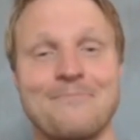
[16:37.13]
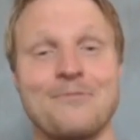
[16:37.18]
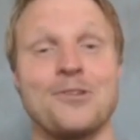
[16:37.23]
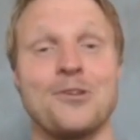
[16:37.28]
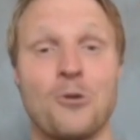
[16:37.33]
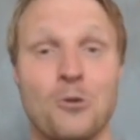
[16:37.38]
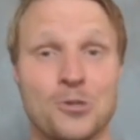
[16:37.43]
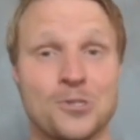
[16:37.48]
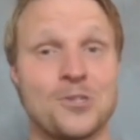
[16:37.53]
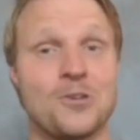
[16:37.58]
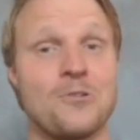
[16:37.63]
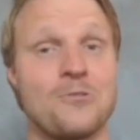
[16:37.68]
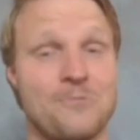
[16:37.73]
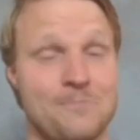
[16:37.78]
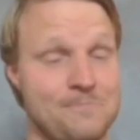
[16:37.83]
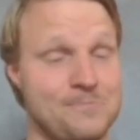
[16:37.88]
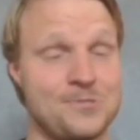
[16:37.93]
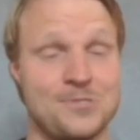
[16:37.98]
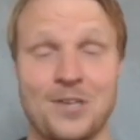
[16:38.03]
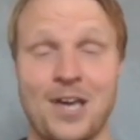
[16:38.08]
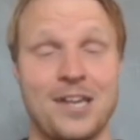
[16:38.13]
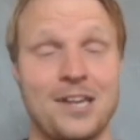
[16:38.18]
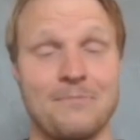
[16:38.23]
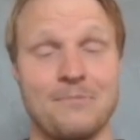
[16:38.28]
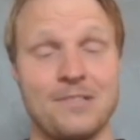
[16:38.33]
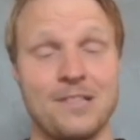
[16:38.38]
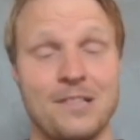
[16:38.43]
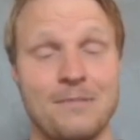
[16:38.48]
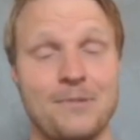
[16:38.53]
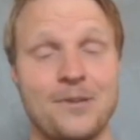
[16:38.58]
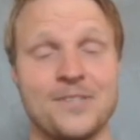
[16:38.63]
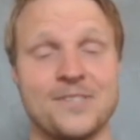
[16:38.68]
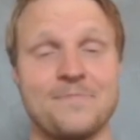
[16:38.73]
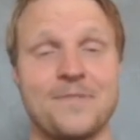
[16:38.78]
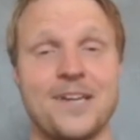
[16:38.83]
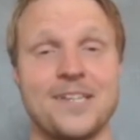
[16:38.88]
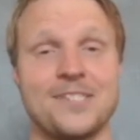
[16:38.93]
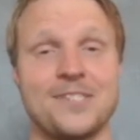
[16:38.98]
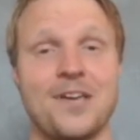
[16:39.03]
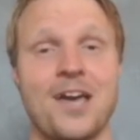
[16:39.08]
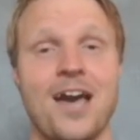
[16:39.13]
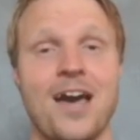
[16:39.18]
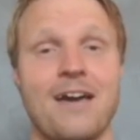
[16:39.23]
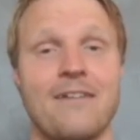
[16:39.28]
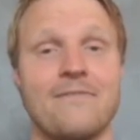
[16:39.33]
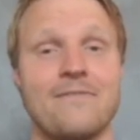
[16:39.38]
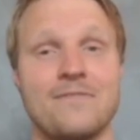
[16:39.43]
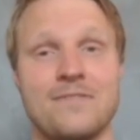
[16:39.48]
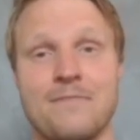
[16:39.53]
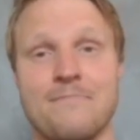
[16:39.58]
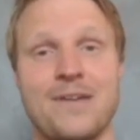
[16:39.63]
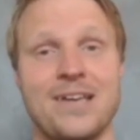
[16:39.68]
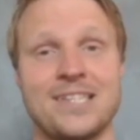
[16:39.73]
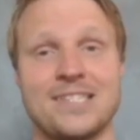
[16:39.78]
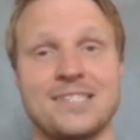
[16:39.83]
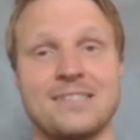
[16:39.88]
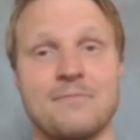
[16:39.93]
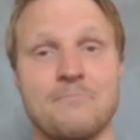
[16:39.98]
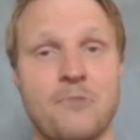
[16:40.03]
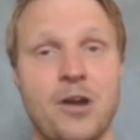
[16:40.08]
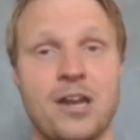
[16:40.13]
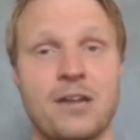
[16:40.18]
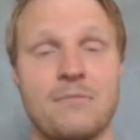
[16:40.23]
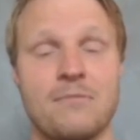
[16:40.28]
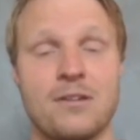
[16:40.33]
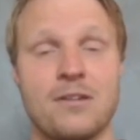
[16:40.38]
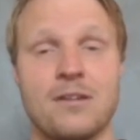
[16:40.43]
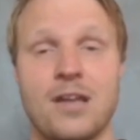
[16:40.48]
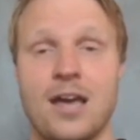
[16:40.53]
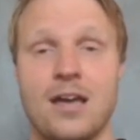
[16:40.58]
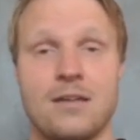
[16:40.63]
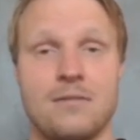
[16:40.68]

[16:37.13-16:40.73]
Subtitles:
And you also, to add a little bit of spice, you have the best Brighton